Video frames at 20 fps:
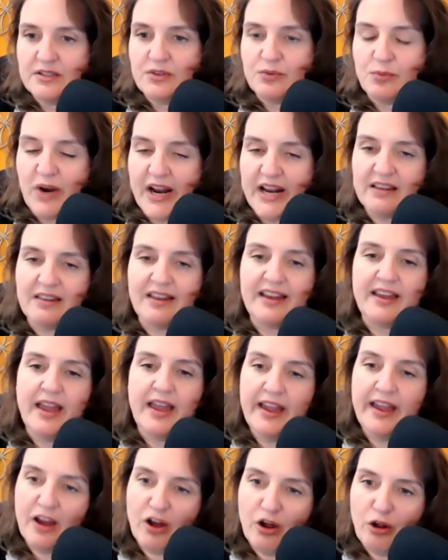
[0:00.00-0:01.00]
right? Like
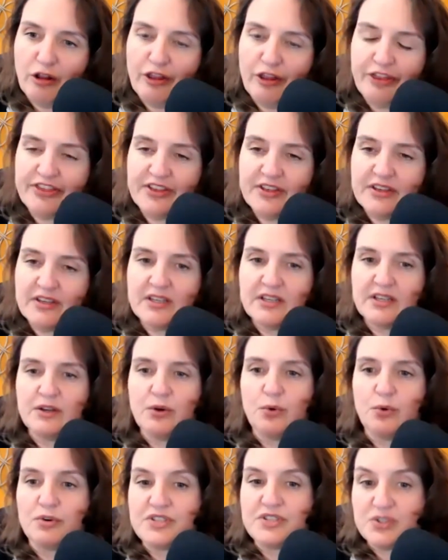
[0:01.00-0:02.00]
health
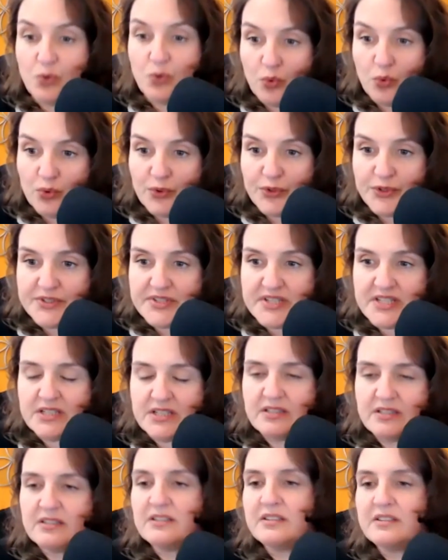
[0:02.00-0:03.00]
or schools
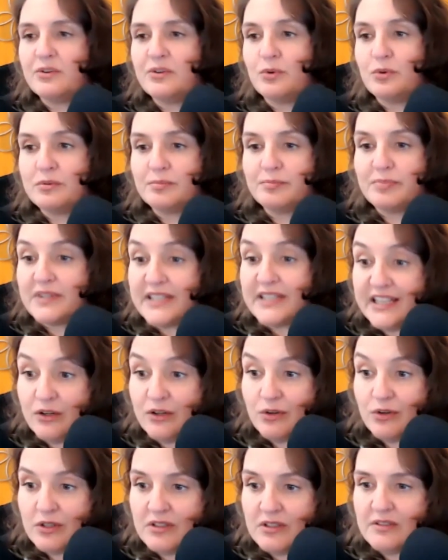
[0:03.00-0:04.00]
or
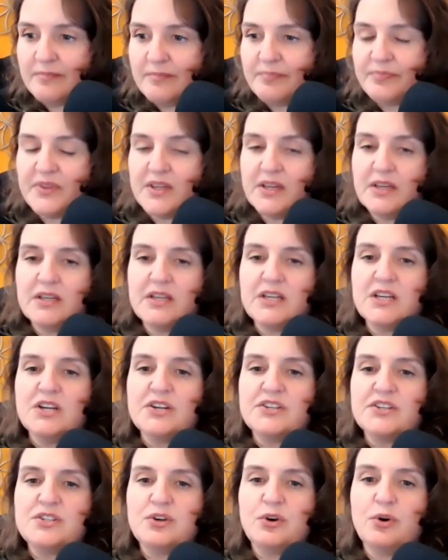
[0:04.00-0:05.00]
legal.
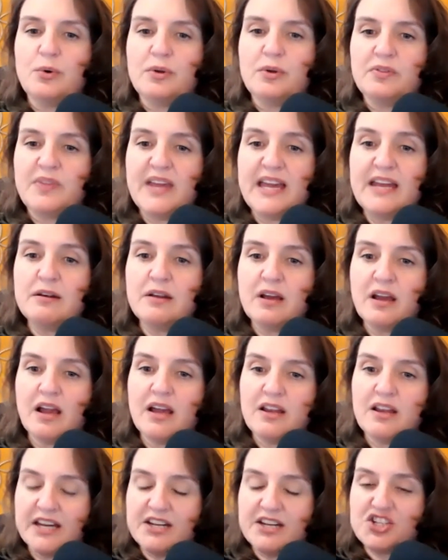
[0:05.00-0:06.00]
So then
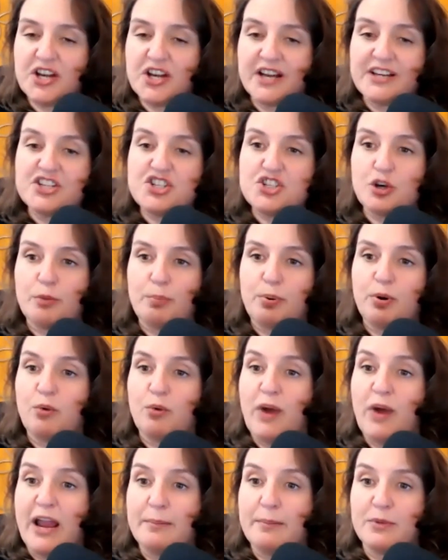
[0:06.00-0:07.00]
adjust your
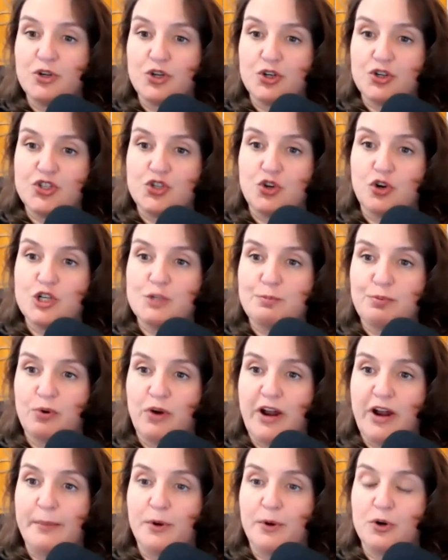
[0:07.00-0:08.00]
parameter your search
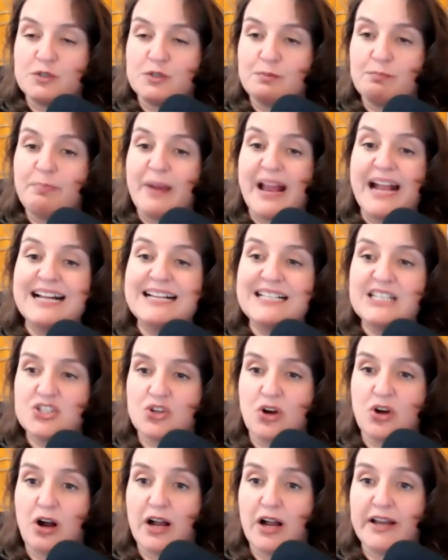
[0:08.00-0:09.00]
parameters based
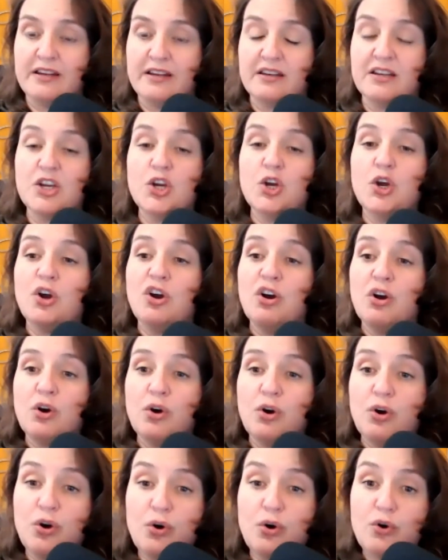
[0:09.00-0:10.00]
on
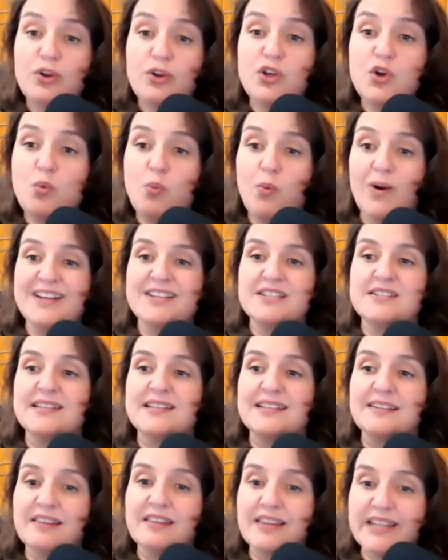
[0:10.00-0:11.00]
who you want
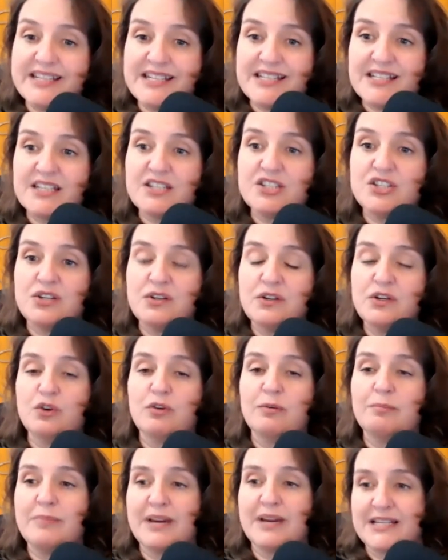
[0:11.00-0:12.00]
to listen to
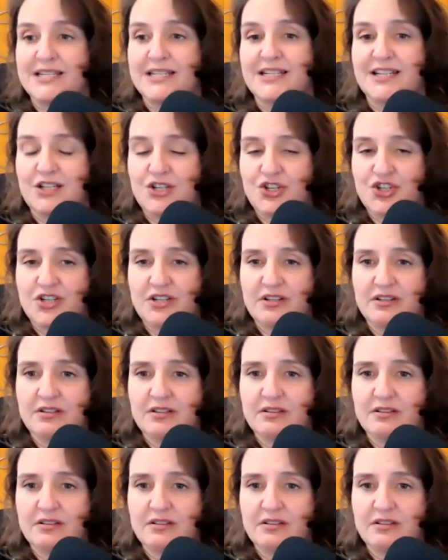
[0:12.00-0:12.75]
your message